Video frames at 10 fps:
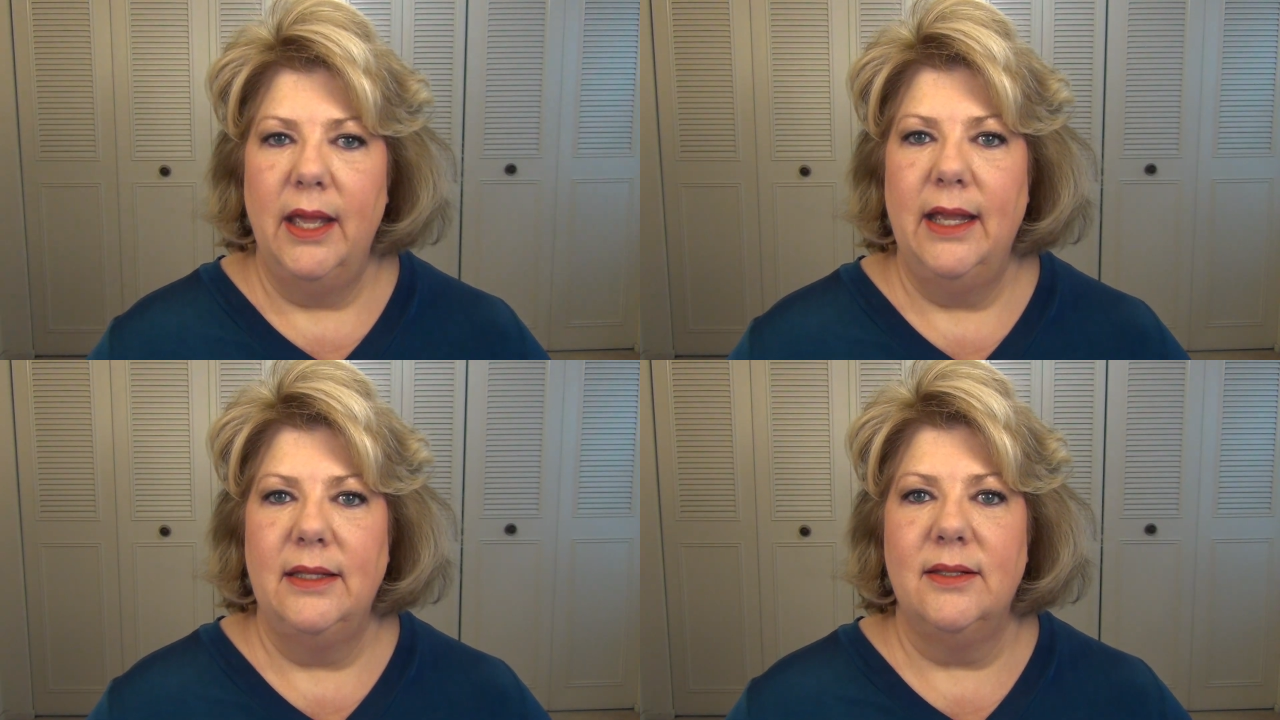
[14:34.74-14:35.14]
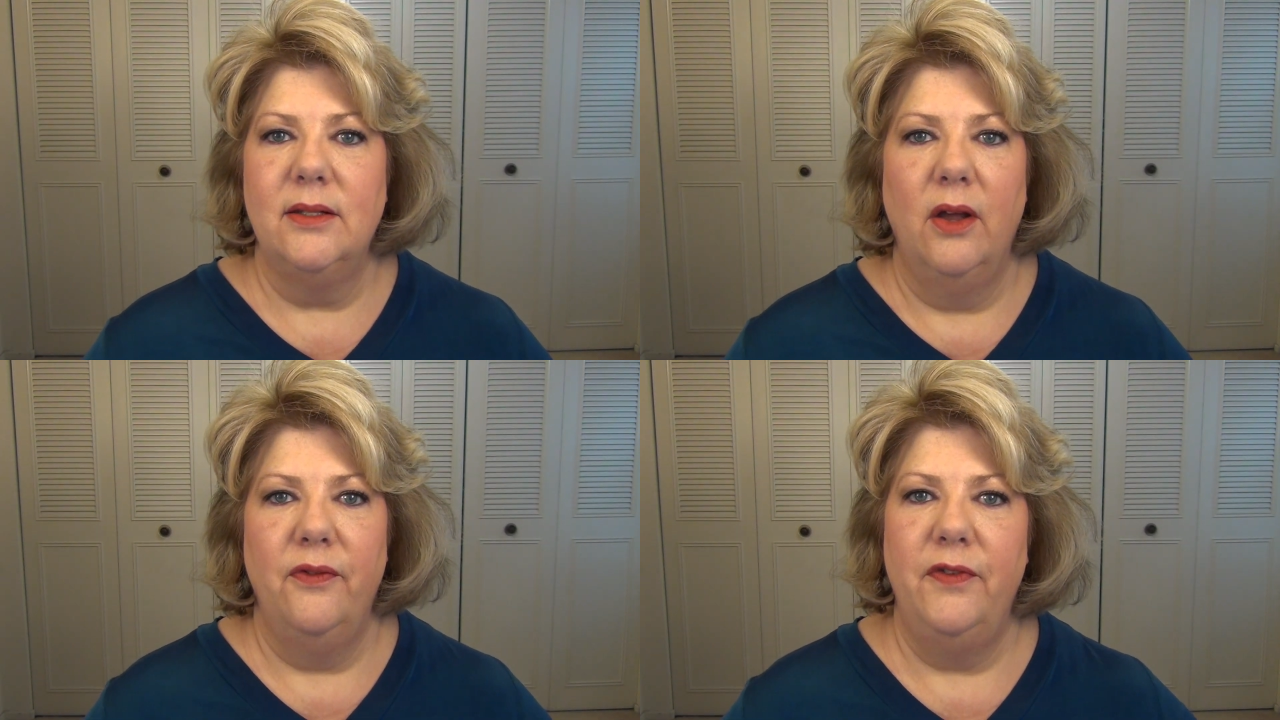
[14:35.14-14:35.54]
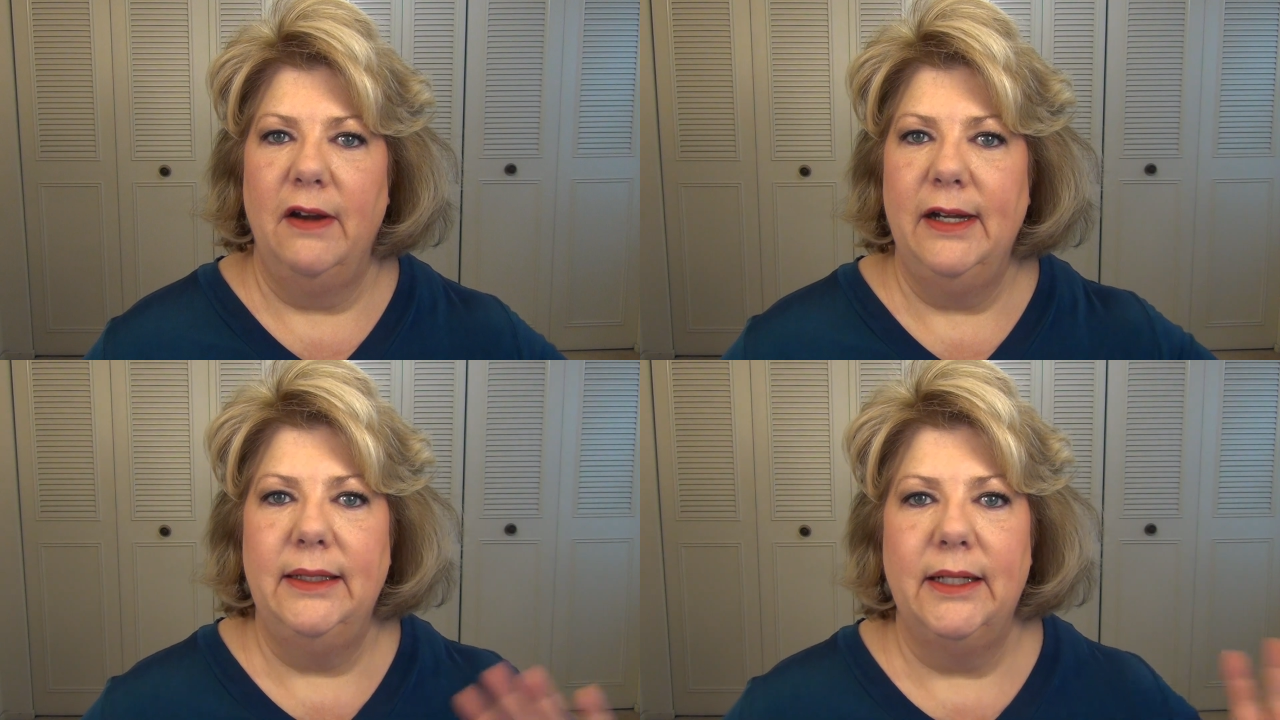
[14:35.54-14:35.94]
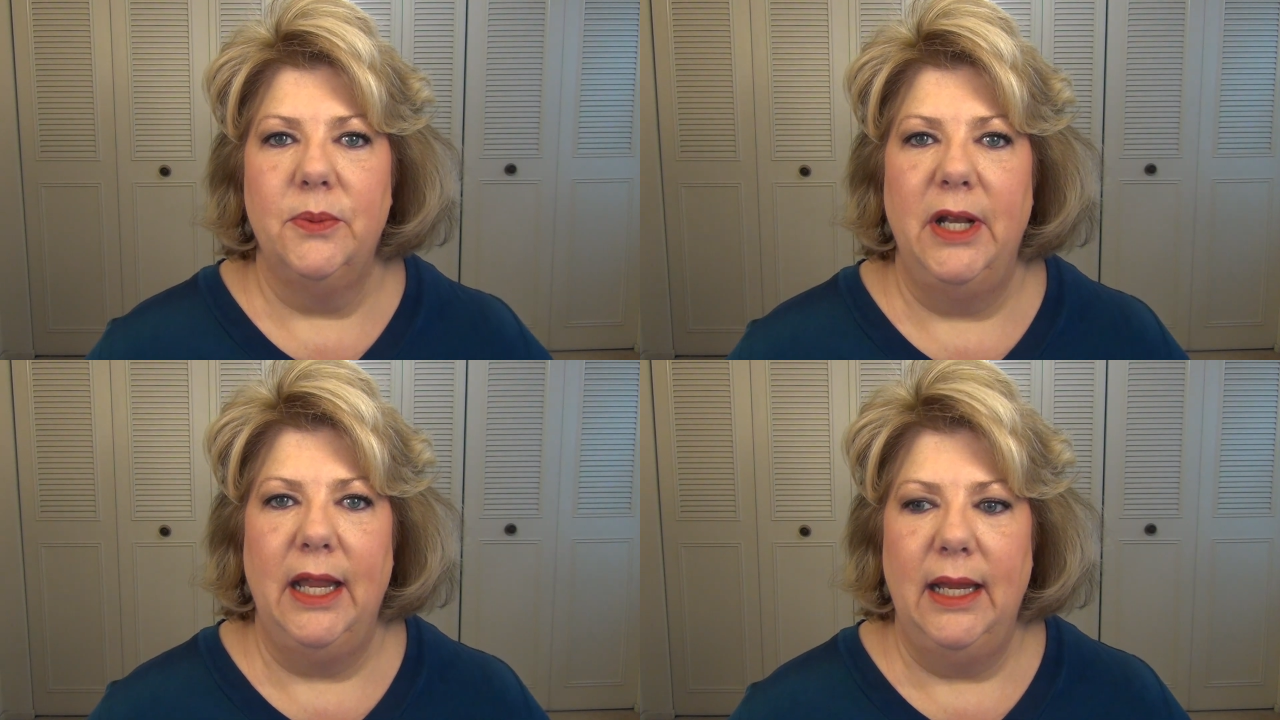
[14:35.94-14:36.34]
It's very
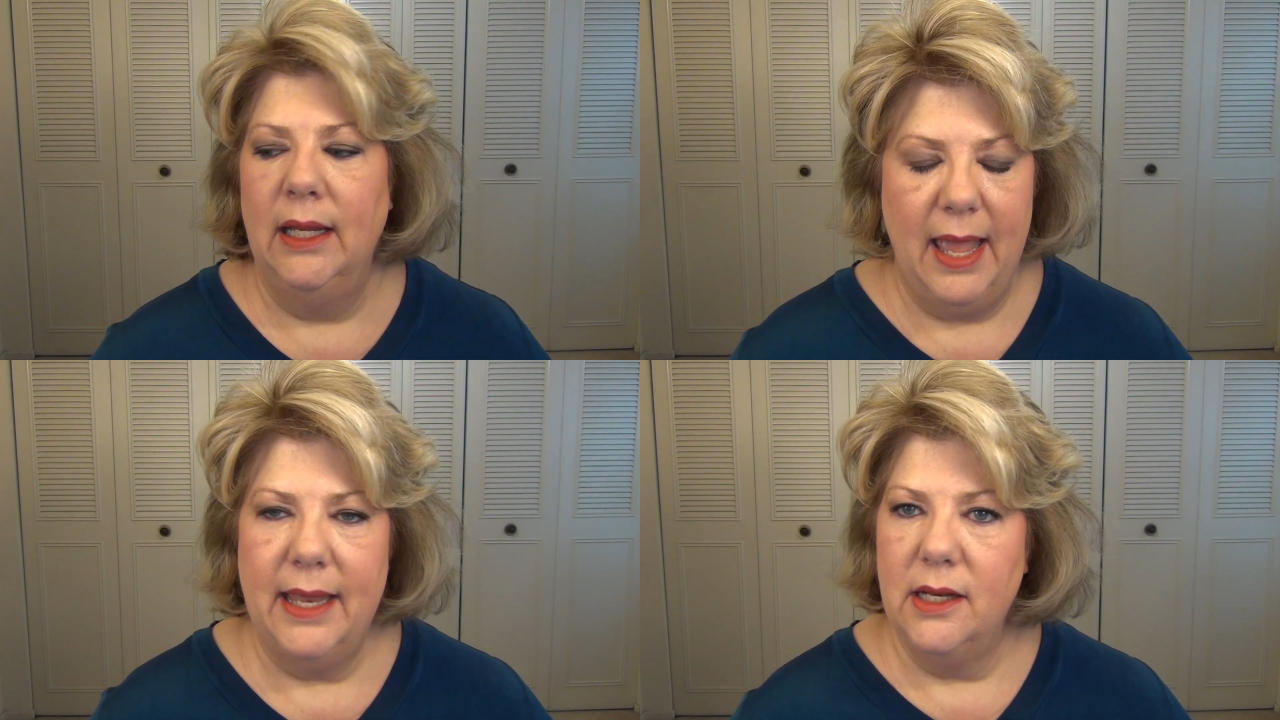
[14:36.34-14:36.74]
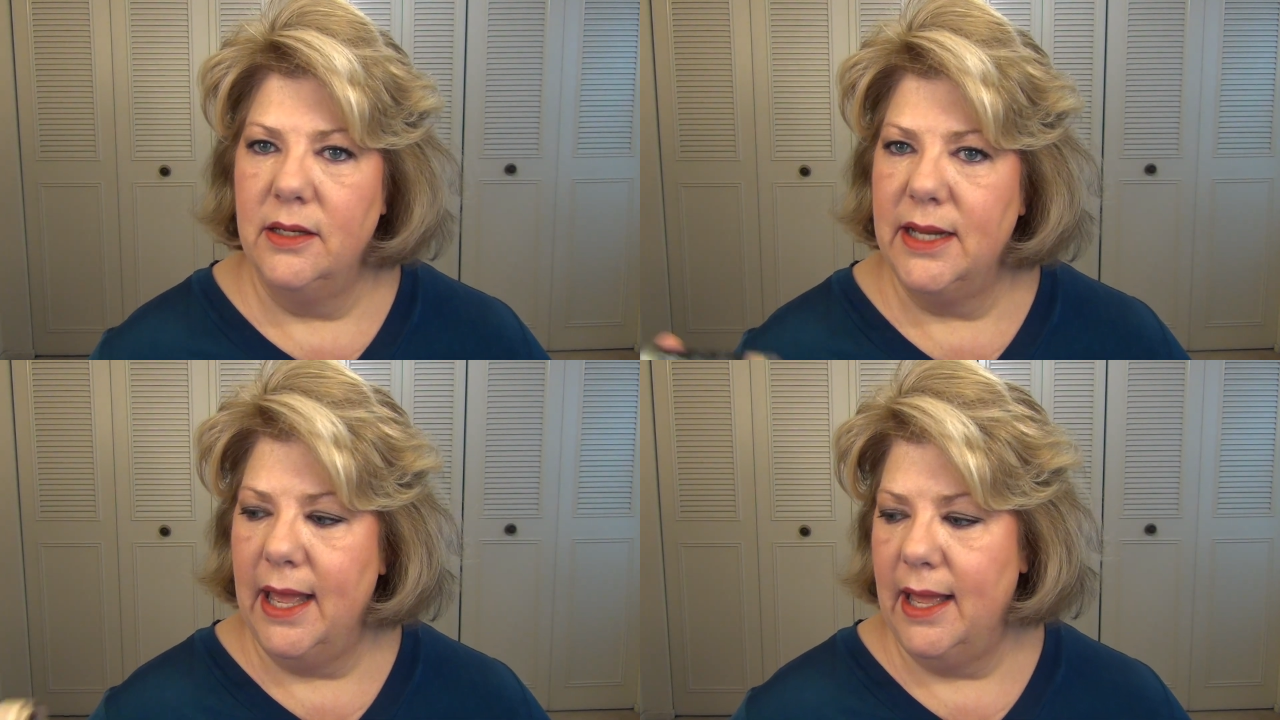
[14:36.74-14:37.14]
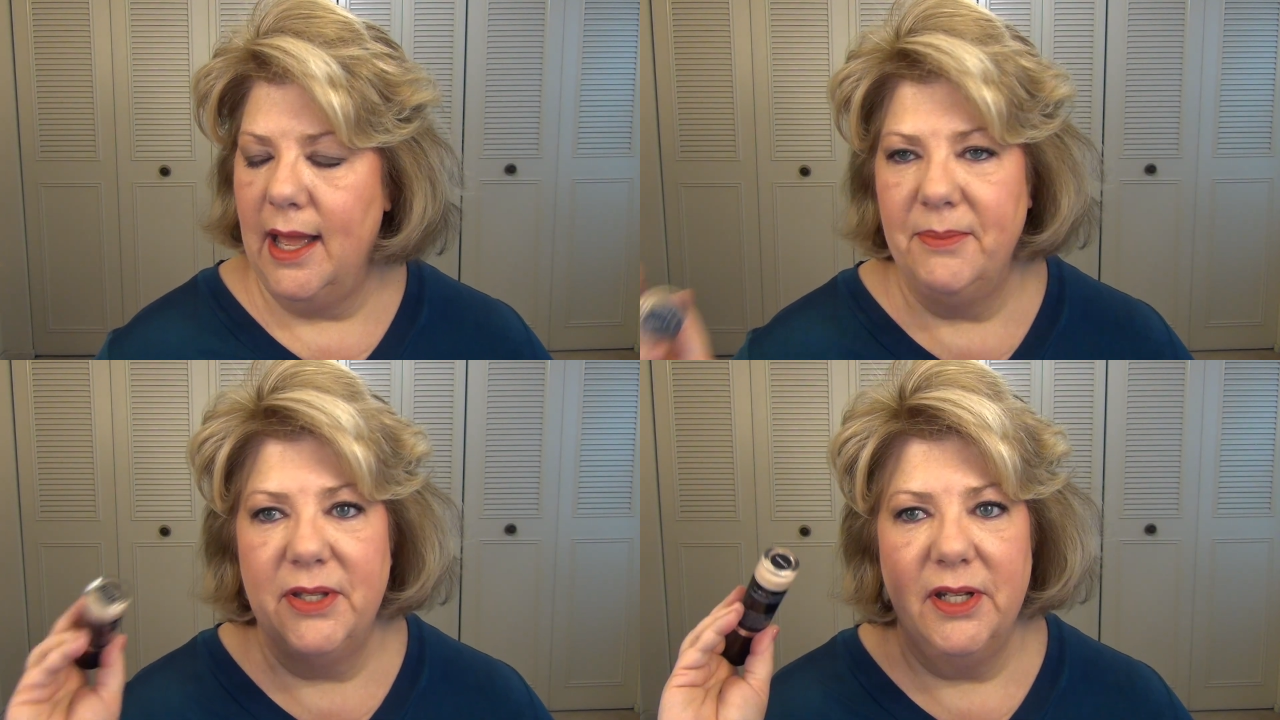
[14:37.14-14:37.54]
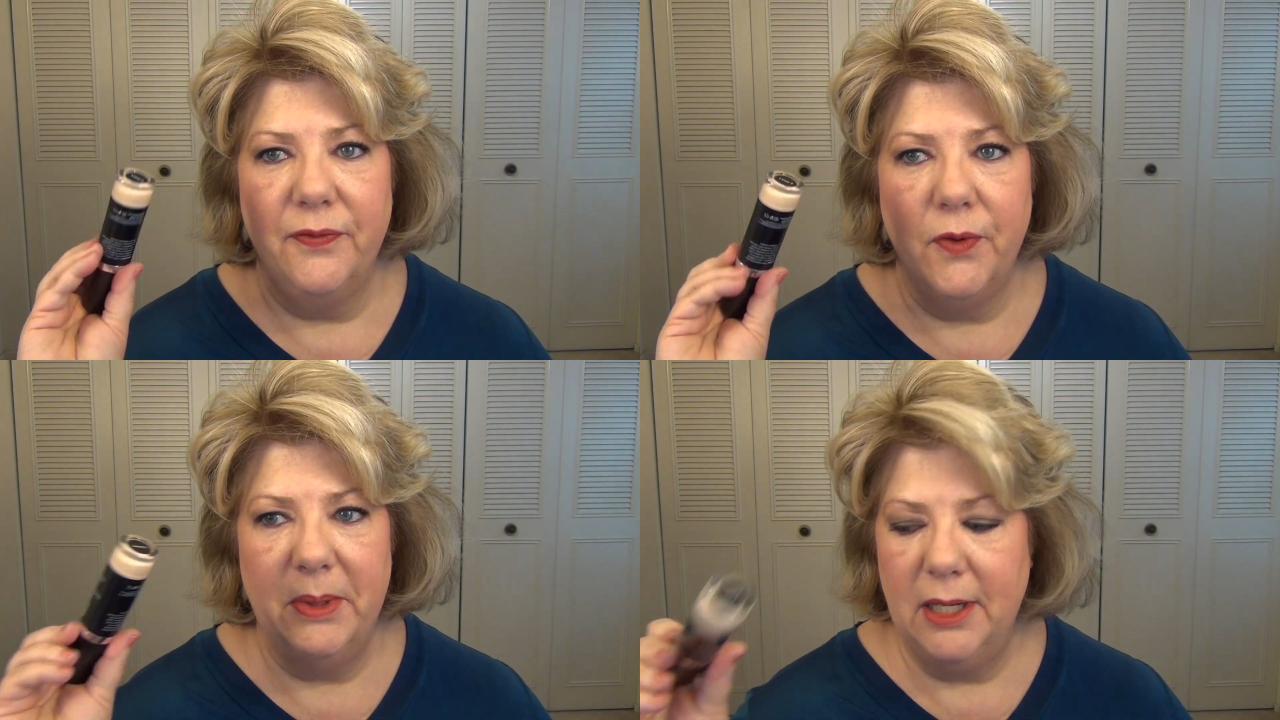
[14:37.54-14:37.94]
liquidy, and I'm still
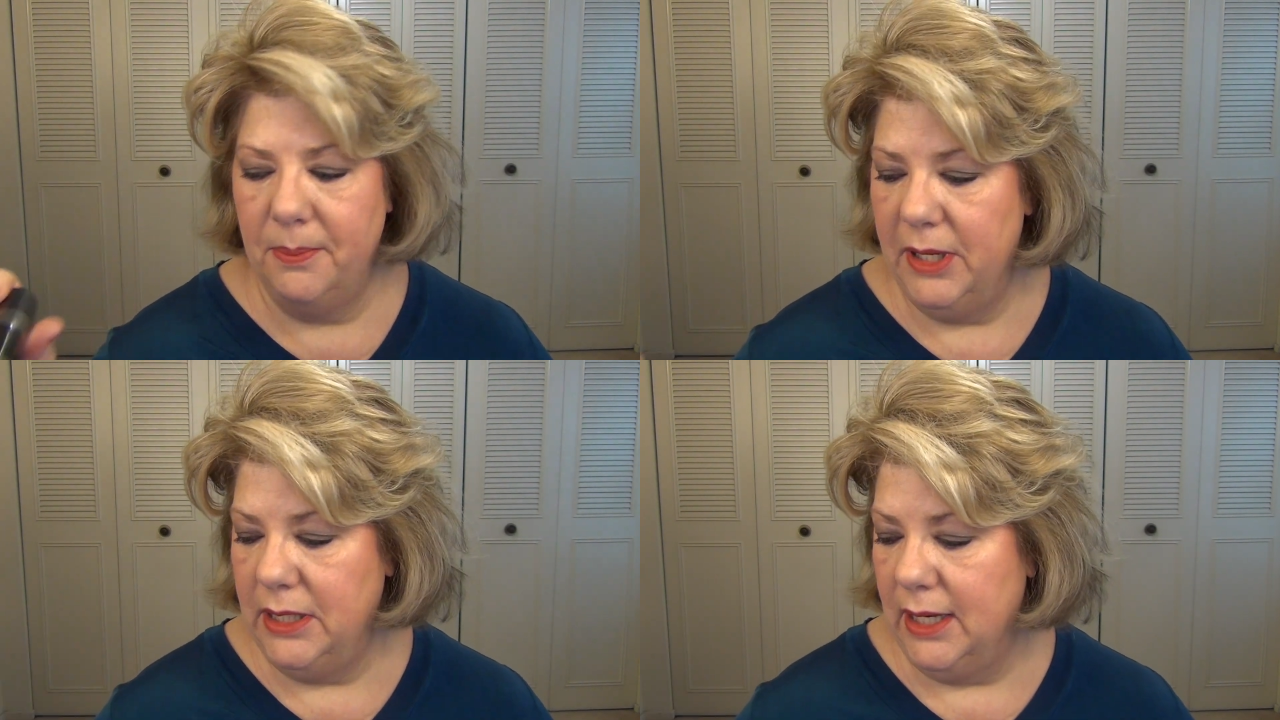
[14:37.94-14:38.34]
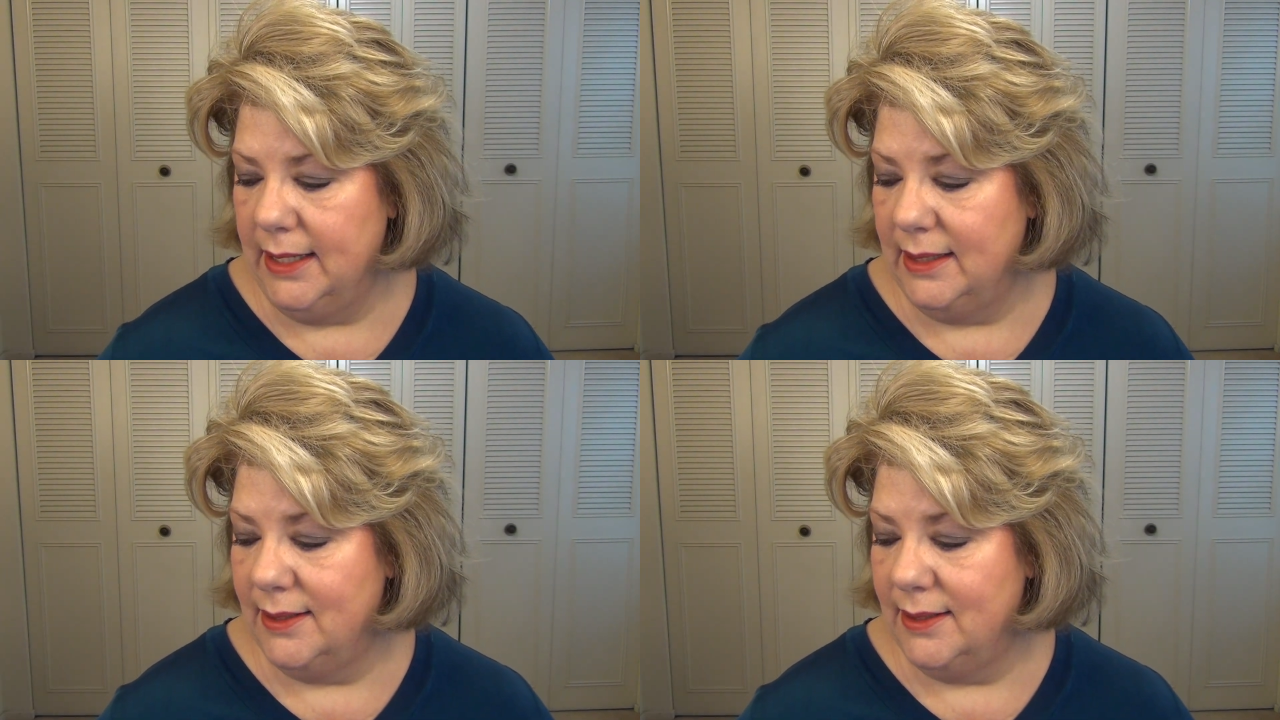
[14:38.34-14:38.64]
forming an opinion on this,